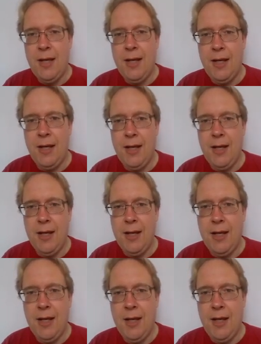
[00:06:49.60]

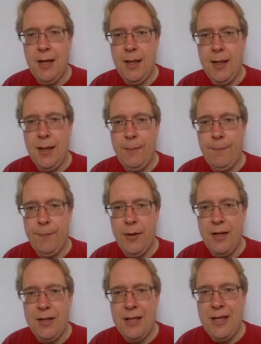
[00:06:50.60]

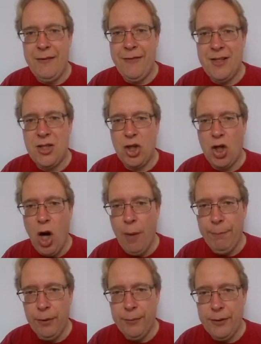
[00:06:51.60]
But if it's a
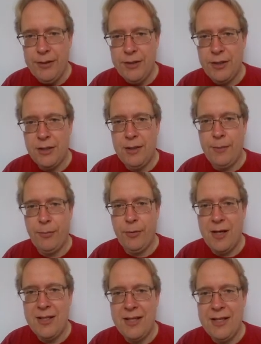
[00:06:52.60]
complement, the
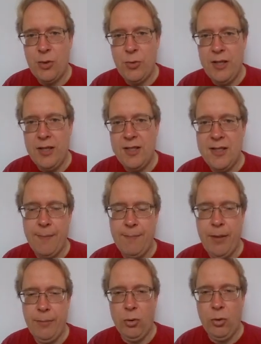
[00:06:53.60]
price increases, then
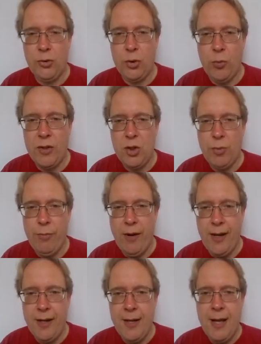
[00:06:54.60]
people also want to
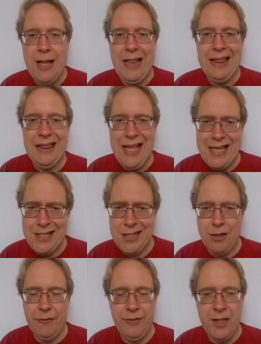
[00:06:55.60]
buy less
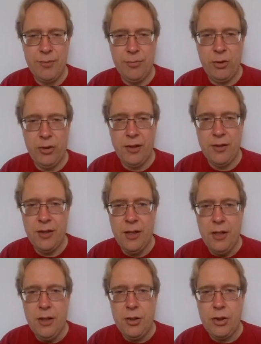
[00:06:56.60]
of this product.
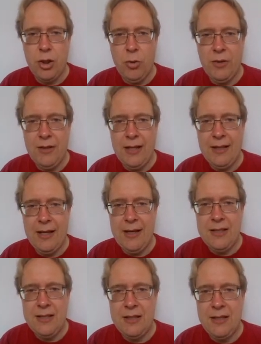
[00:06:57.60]
So in that
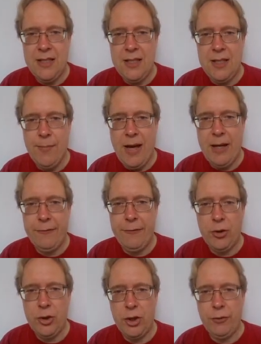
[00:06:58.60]
case, the demand
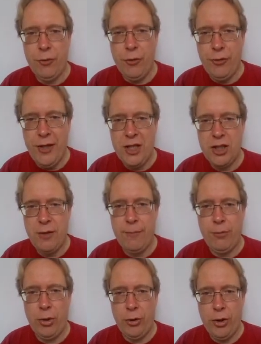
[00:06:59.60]
function for this
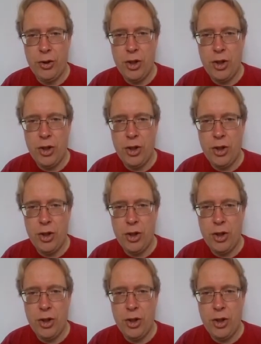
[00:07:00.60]
product